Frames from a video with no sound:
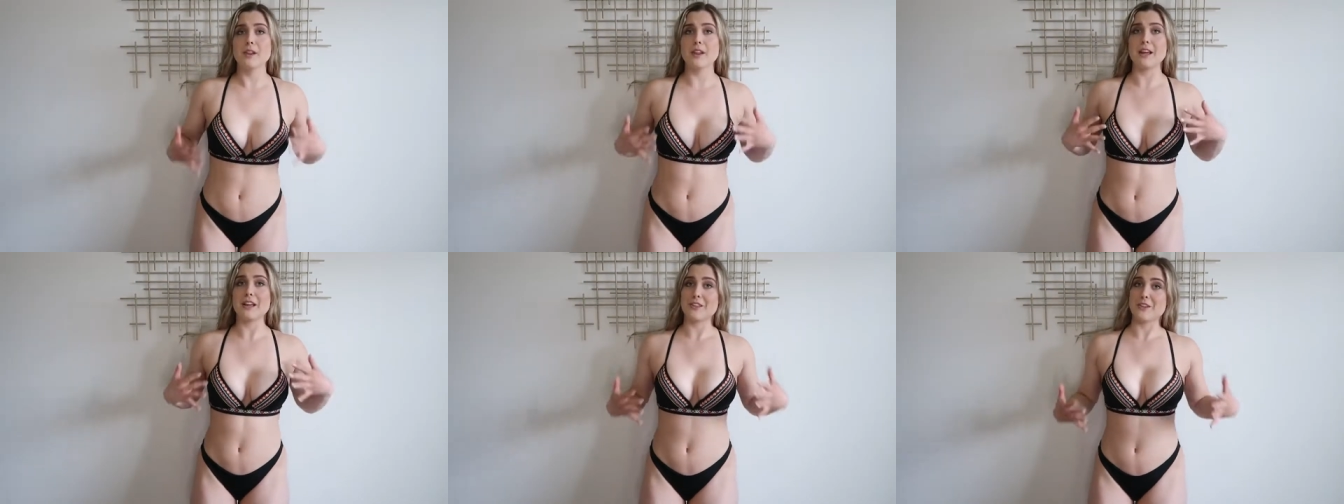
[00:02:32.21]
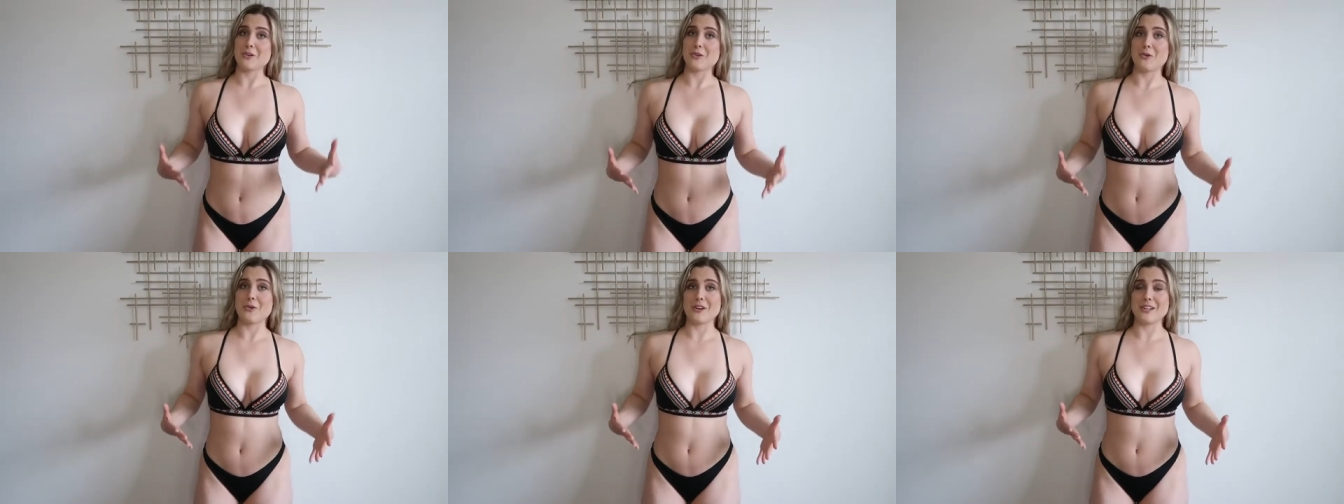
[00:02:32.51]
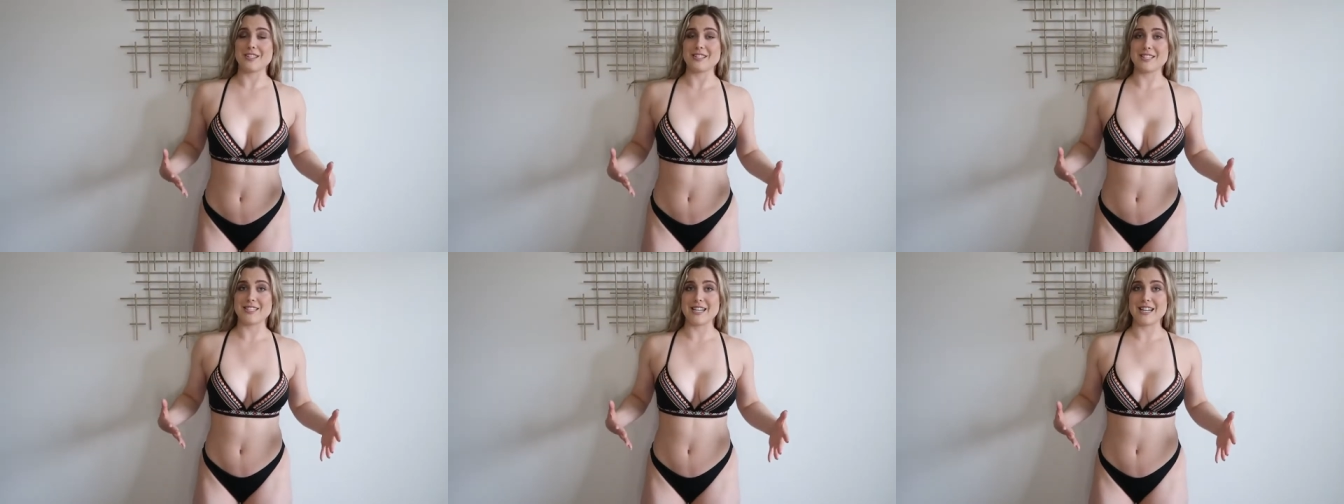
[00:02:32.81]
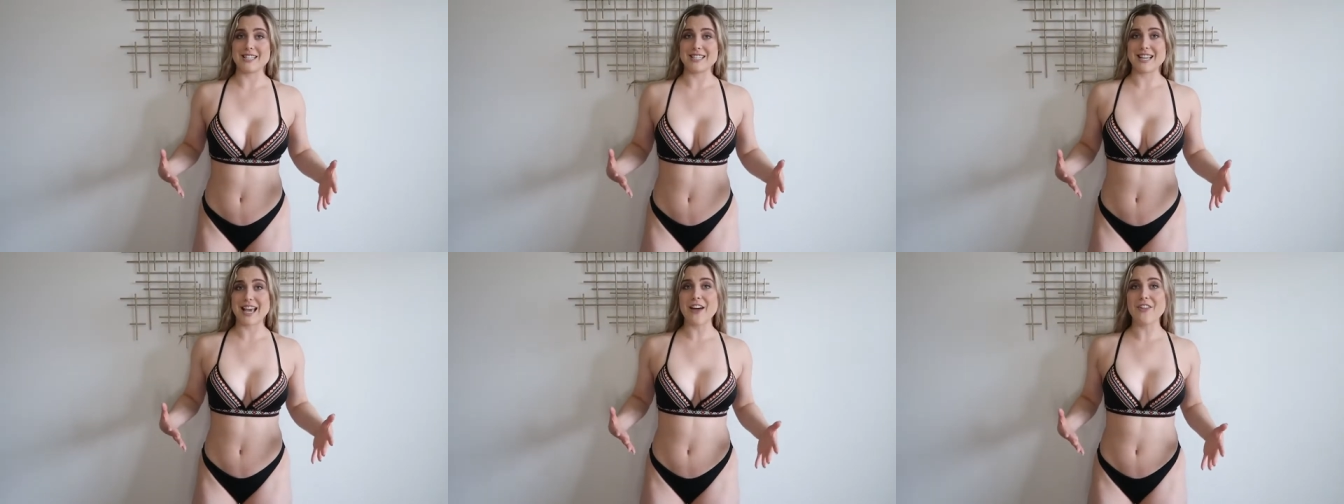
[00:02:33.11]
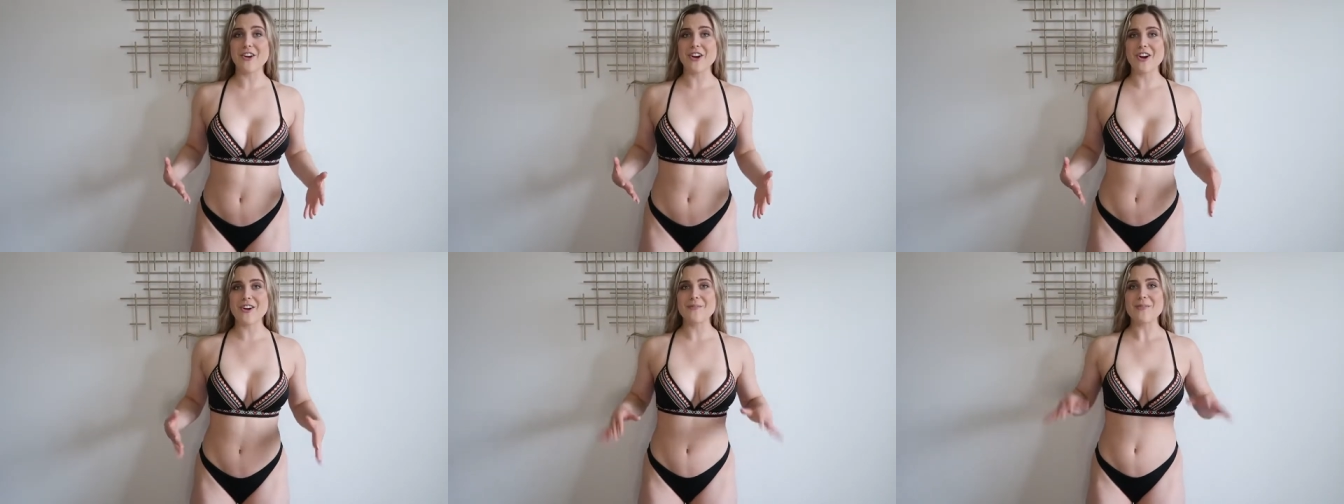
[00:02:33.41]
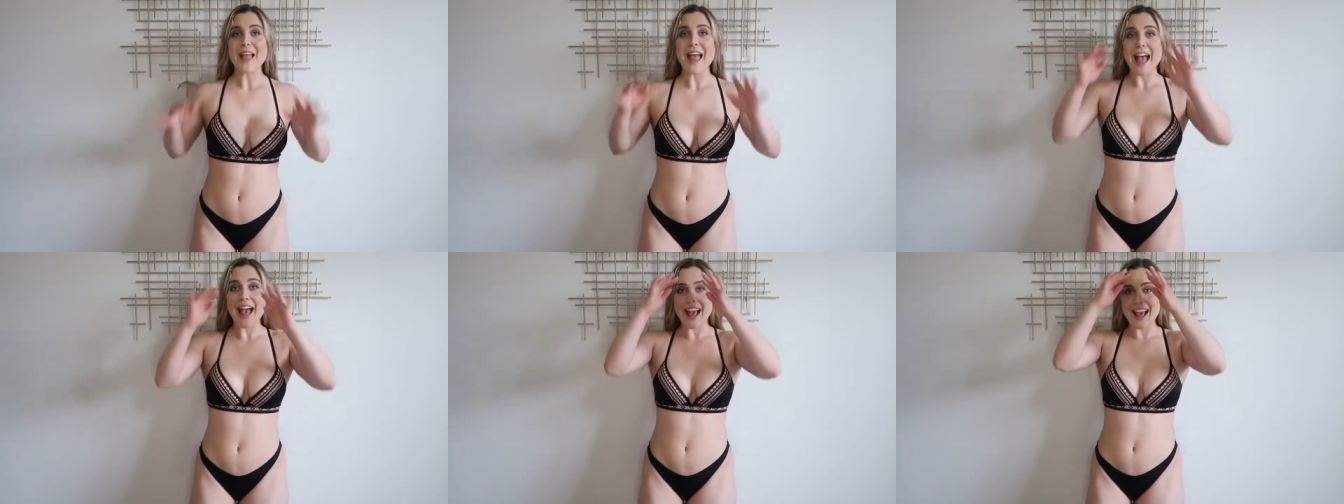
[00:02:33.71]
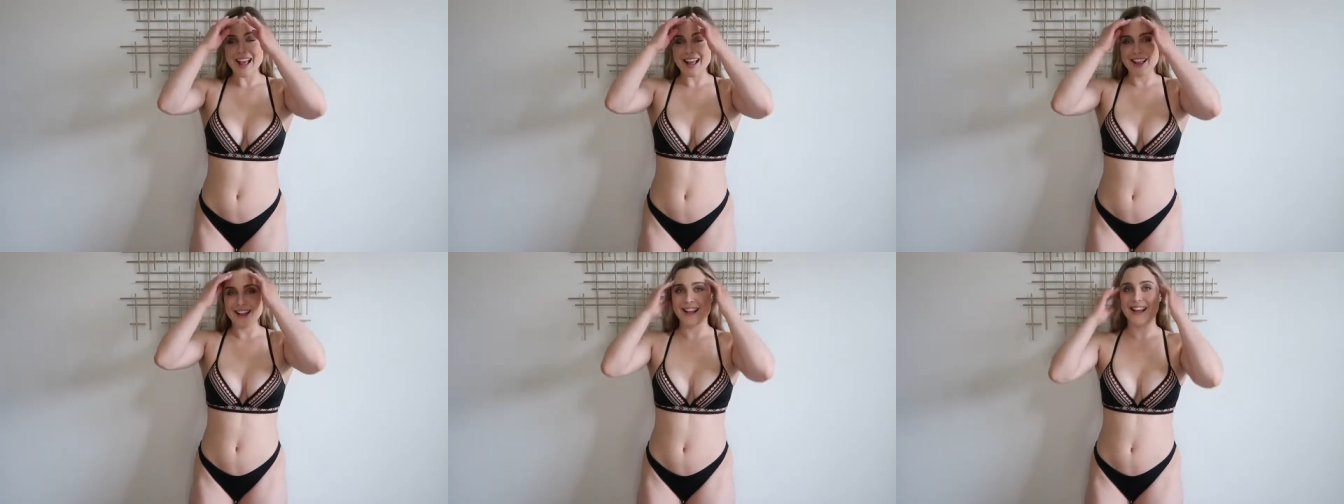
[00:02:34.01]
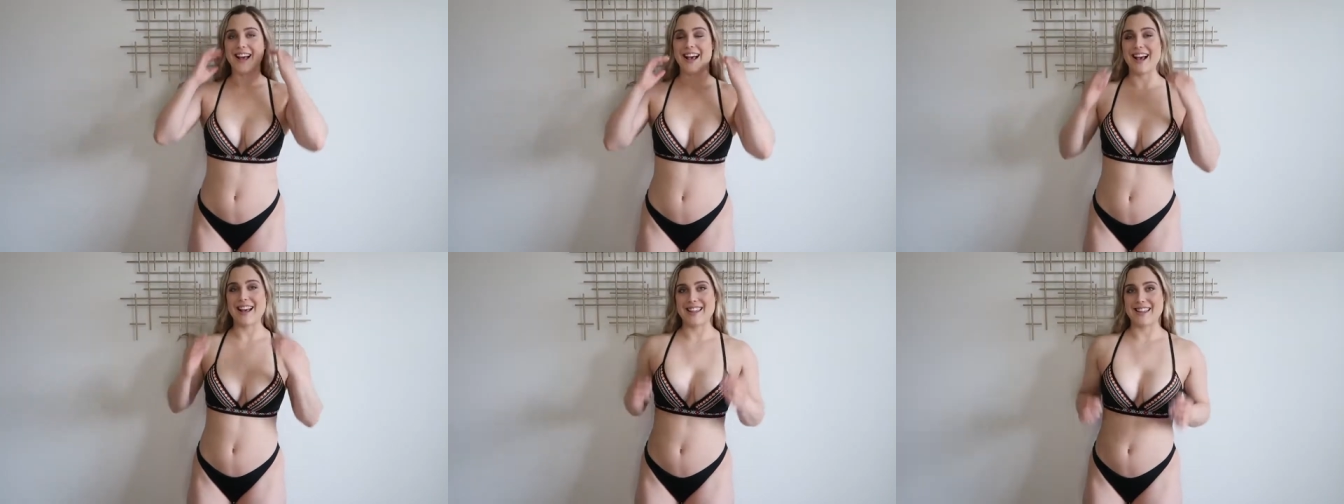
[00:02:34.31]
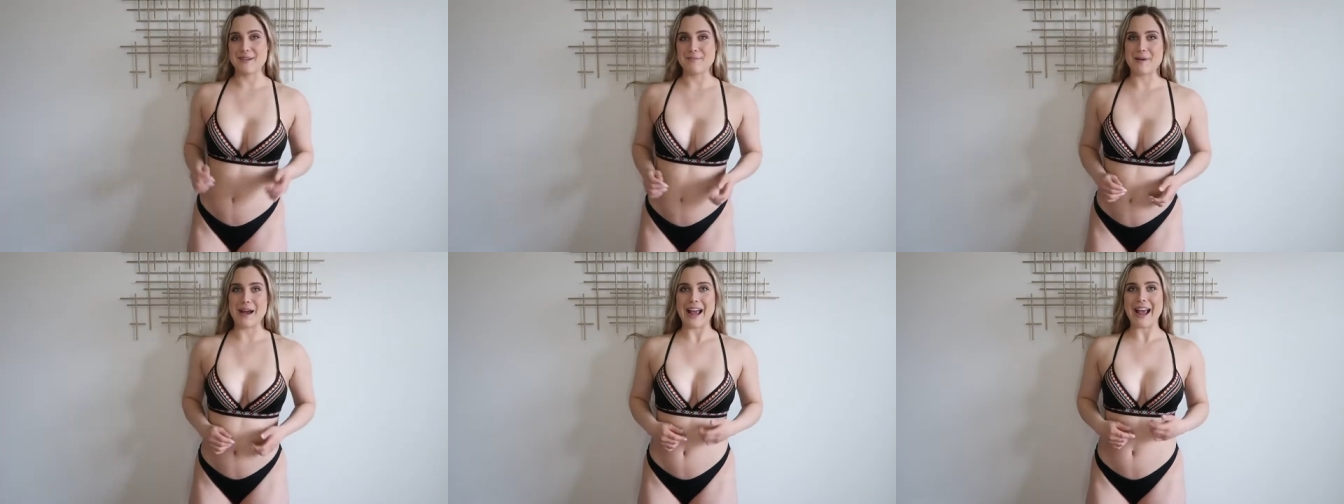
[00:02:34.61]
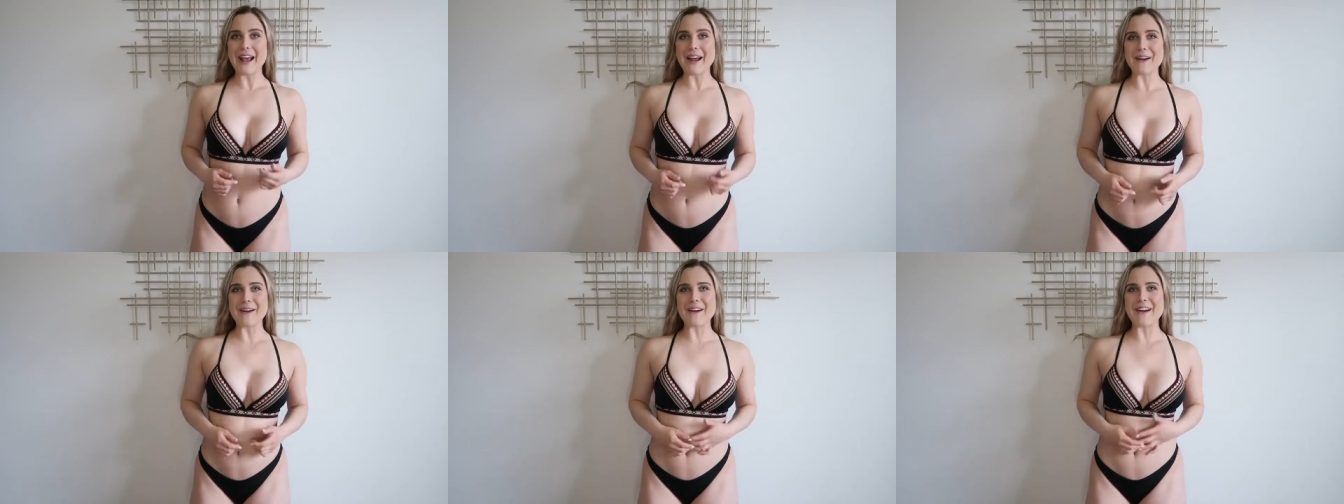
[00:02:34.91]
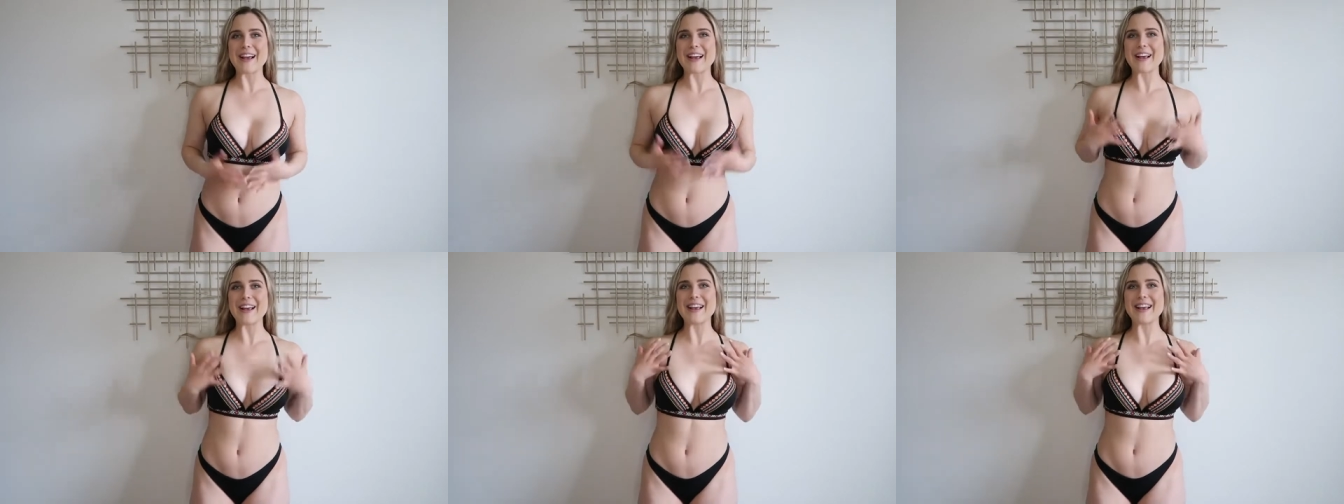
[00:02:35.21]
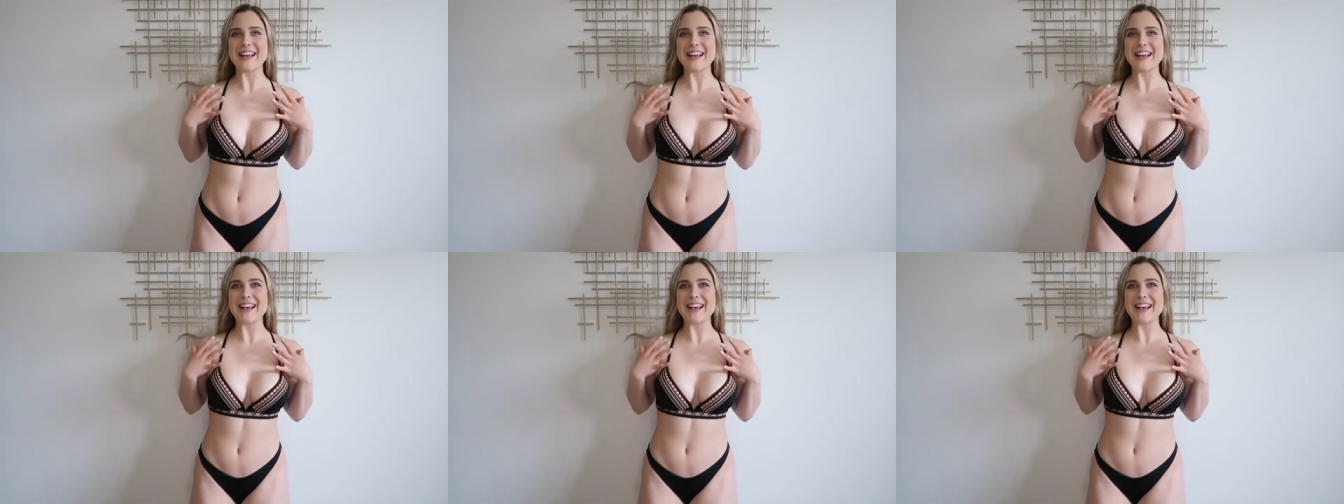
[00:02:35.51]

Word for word: and like they're going to stay together. I think my hair